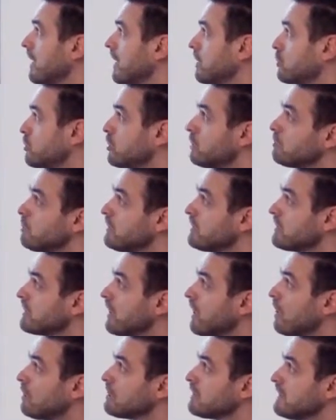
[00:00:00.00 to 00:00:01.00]
I should point
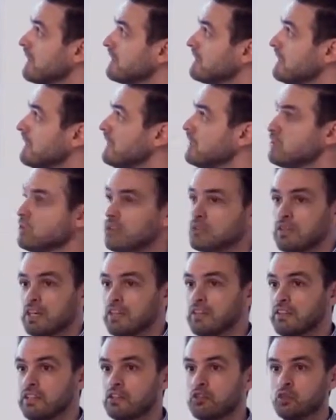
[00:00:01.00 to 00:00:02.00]
out that here you don't
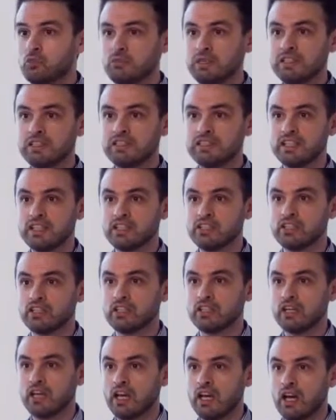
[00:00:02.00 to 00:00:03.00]
have any
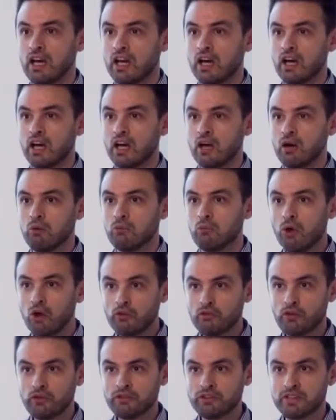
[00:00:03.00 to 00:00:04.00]
normalization.
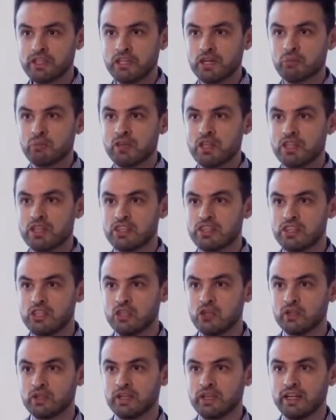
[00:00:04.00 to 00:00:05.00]
Both of them,
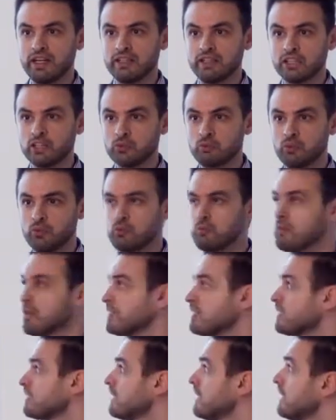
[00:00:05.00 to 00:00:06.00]
theory and
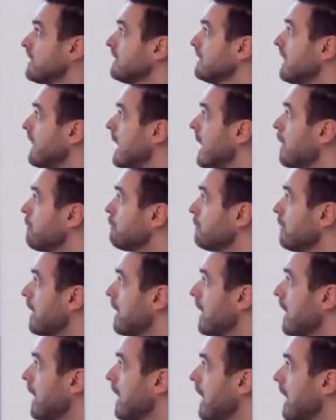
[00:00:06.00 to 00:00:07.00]
experiments, they have
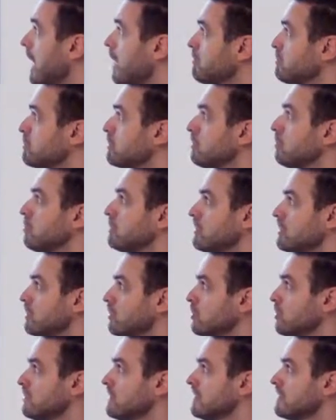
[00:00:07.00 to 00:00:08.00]
absolute
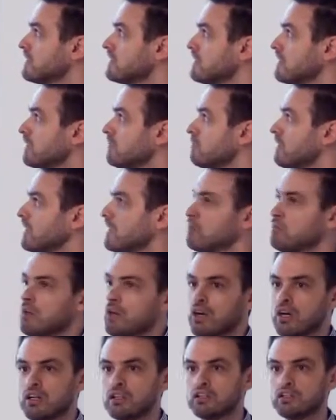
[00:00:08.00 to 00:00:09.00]
units in
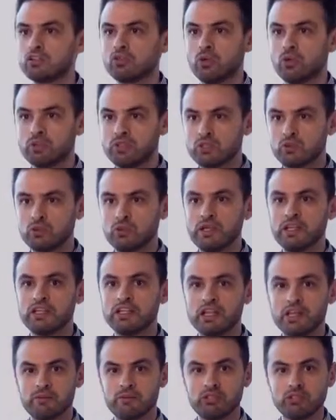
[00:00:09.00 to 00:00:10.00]
megabarn. So it's
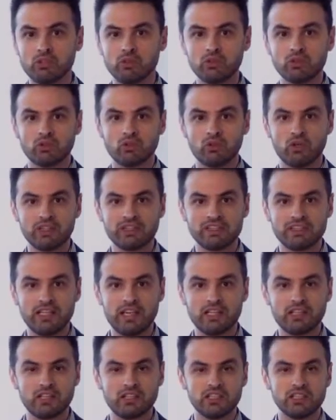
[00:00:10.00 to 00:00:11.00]
really absolute
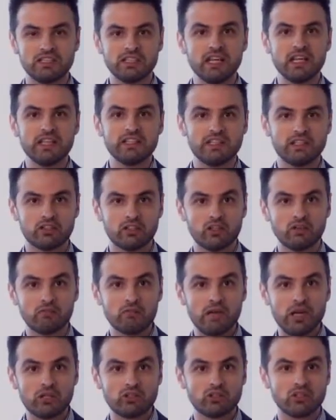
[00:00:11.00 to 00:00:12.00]
cross-sections that are
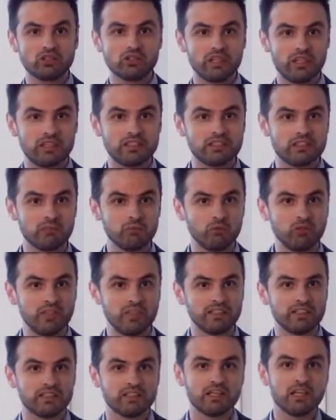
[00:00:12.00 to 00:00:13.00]
measured and
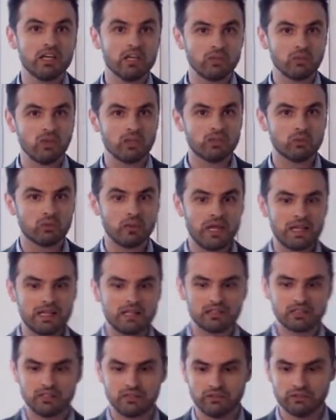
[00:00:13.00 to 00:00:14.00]
simulated, not
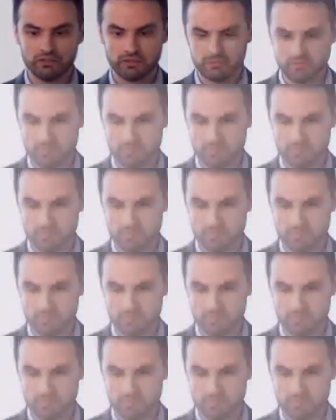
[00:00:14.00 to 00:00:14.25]
relative.